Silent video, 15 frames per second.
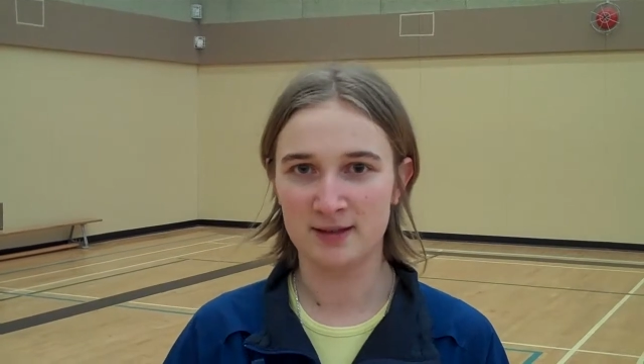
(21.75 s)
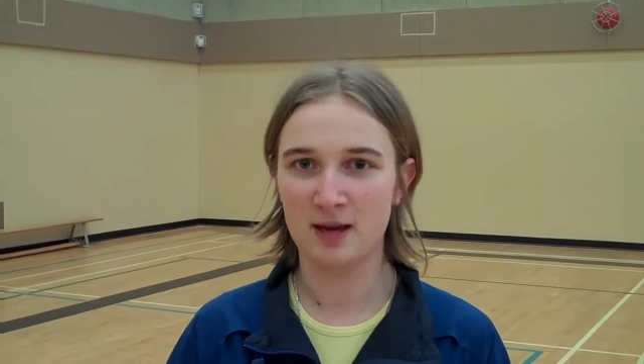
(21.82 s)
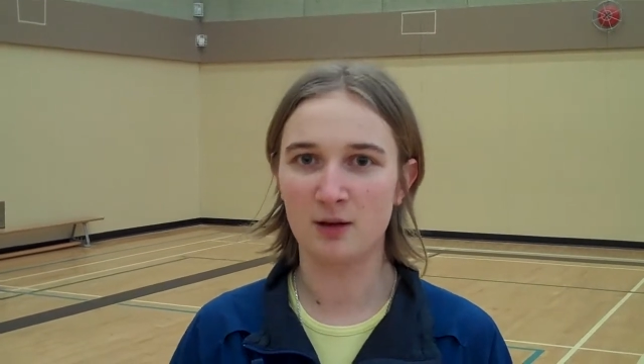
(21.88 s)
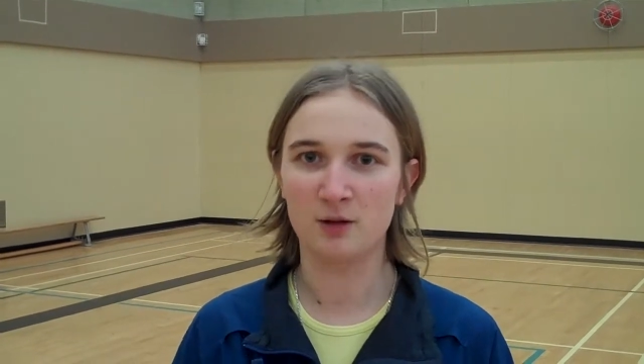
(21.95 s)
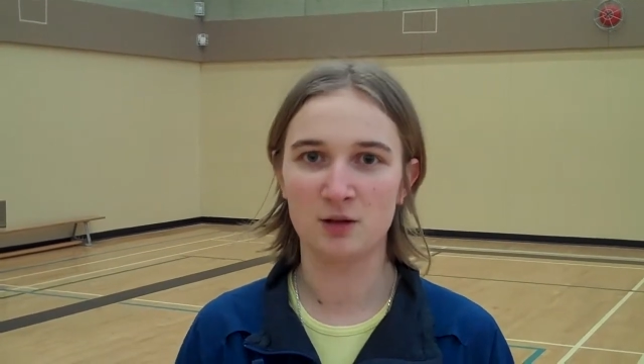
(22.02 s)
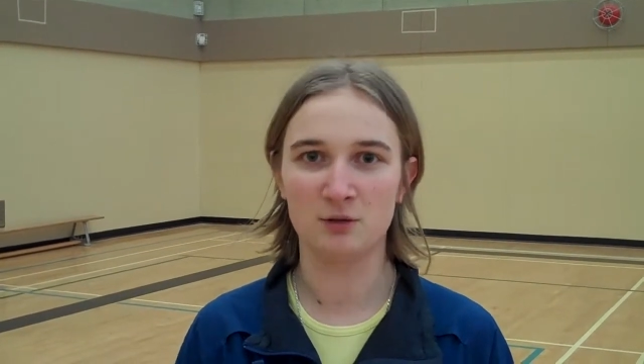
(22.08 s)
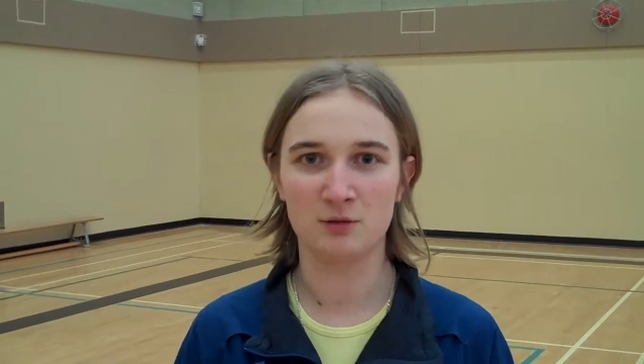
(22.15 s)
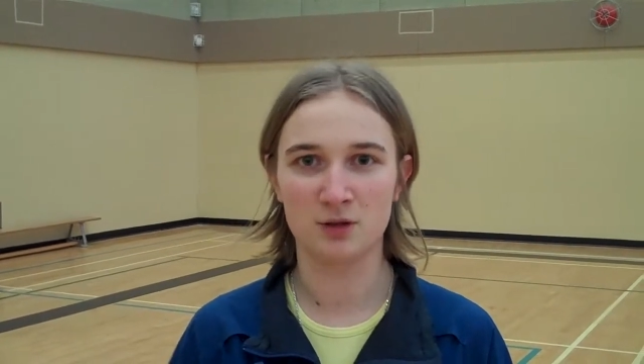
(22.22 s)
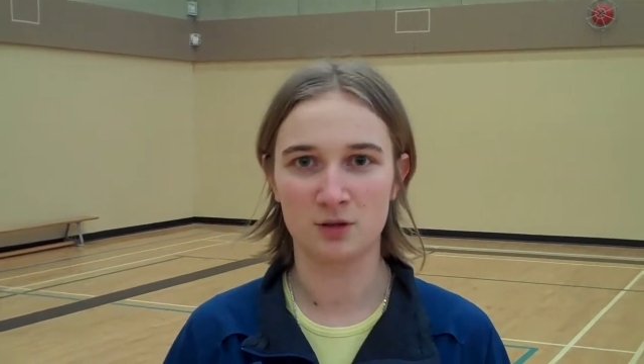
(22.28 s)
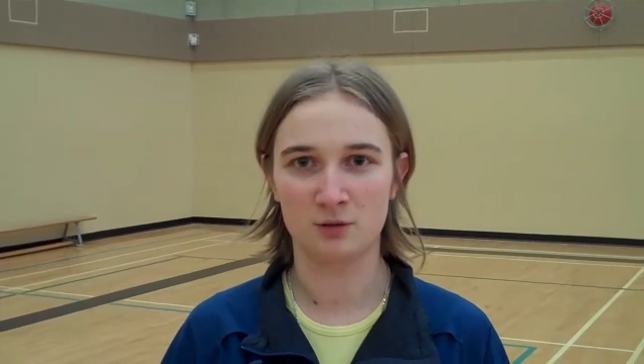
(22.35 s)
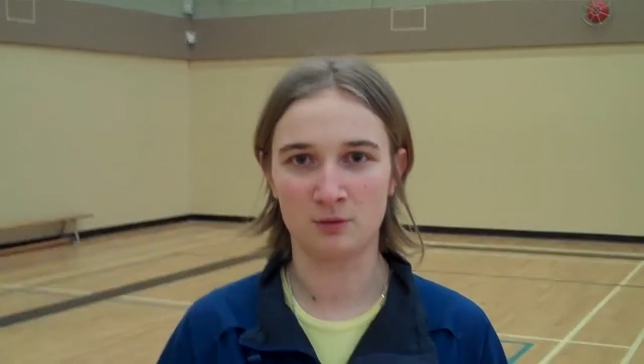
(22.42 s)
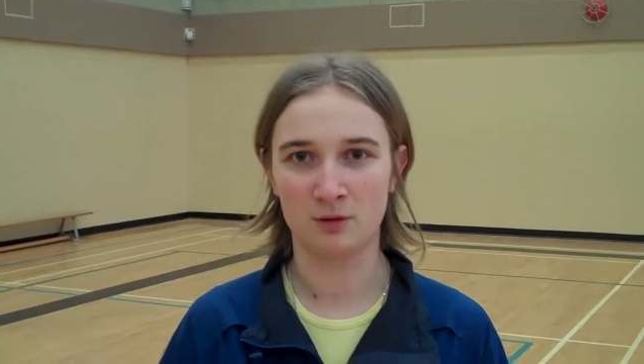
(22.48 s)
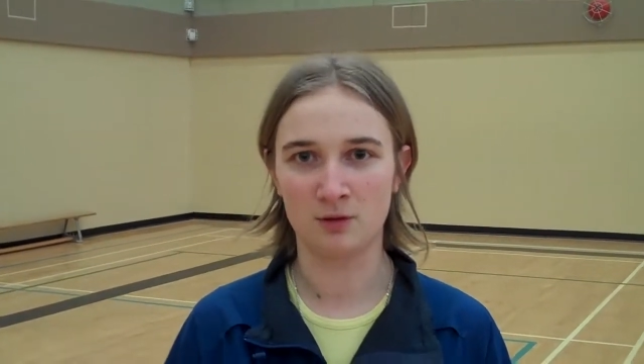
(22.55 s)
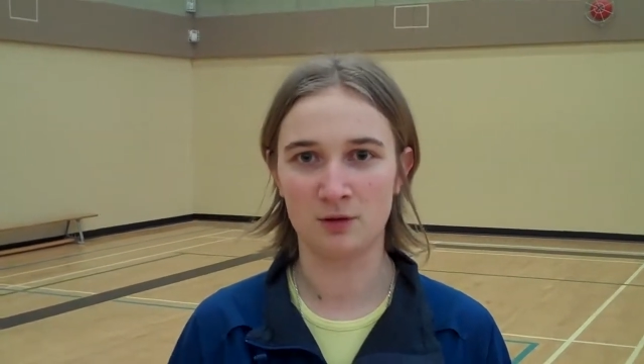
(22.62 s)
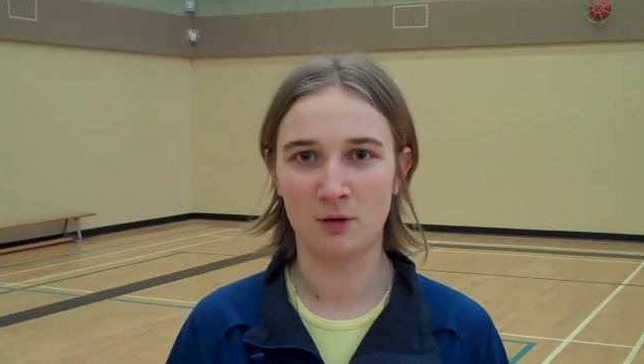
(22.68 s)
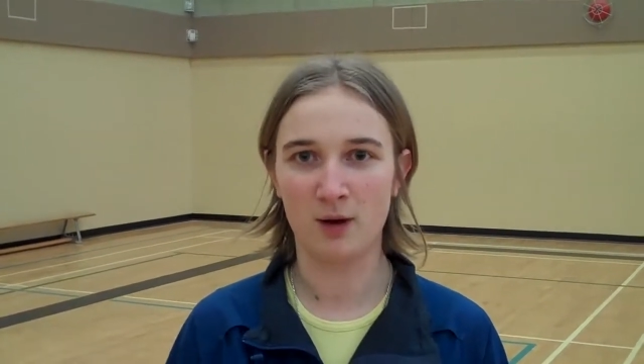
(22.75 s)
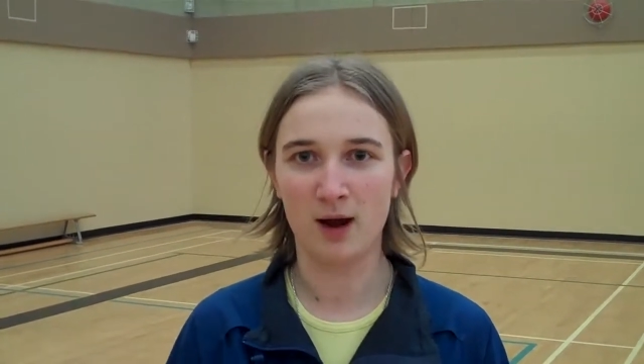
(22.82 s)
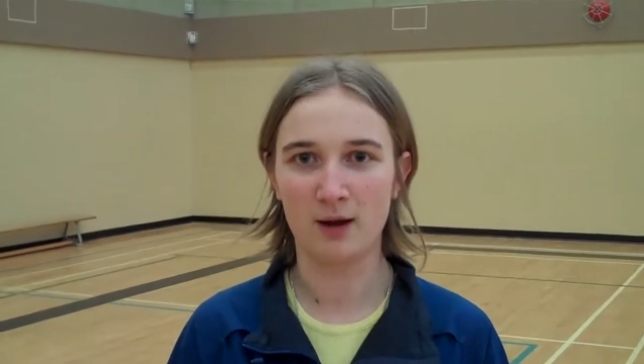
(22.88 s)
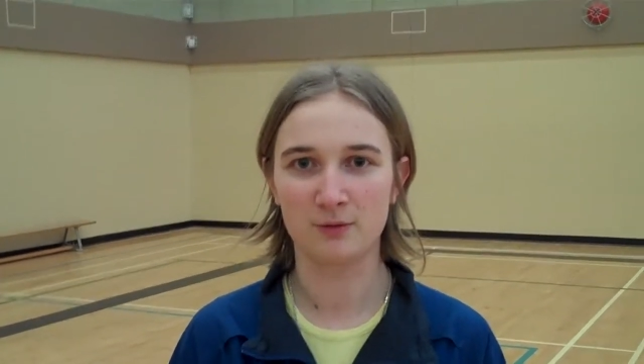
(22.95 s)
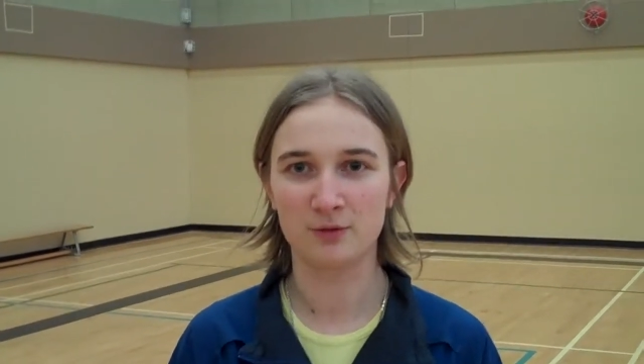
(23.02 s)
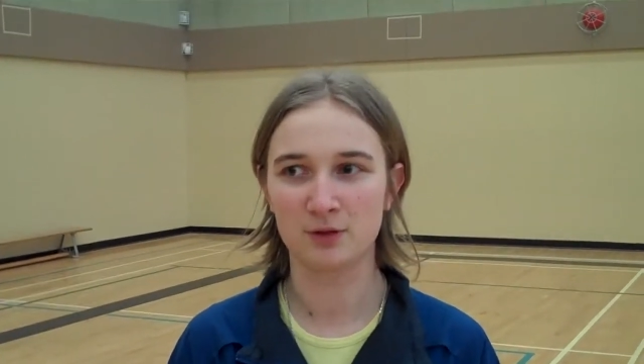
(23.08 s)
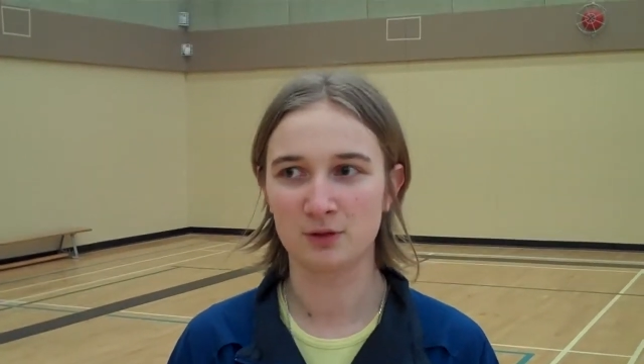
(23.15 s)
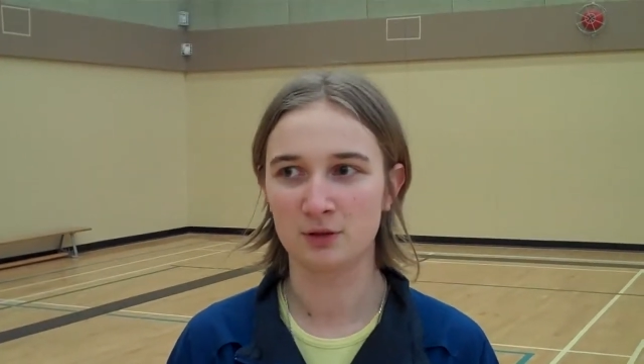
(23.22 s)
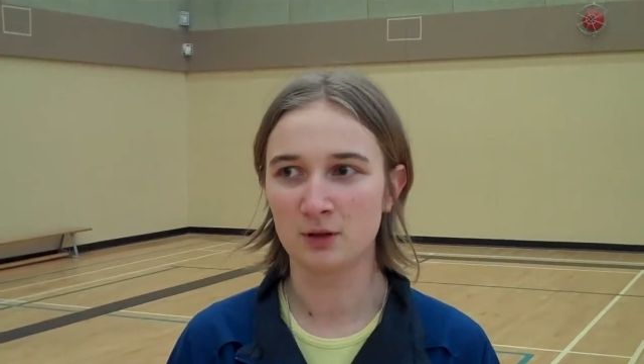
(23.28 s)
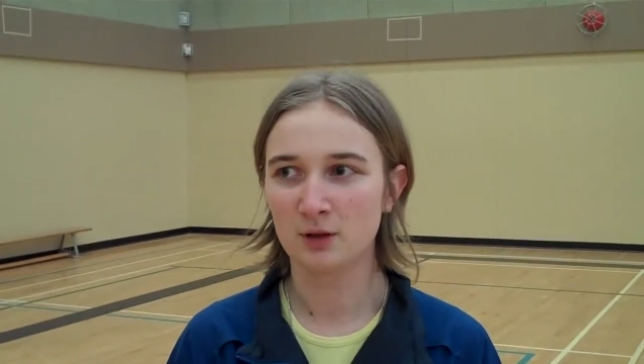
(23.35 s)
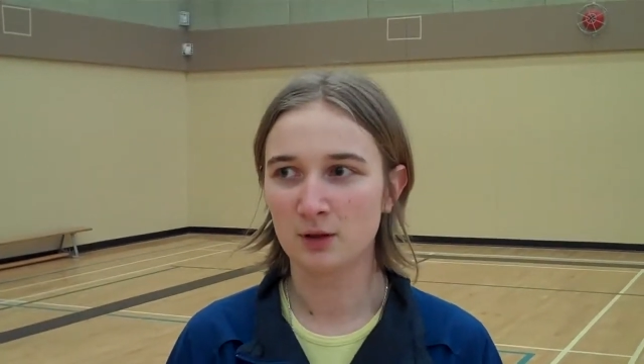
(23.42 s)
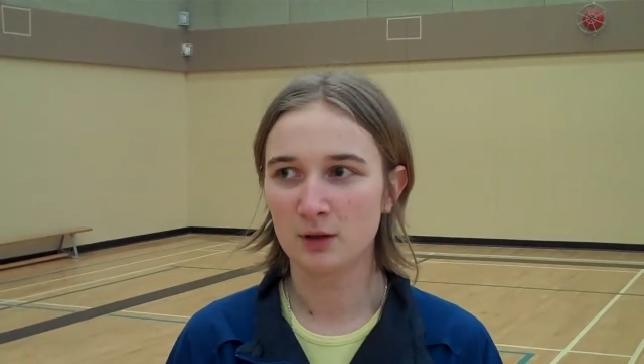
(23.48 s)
tell you to. You don't have to,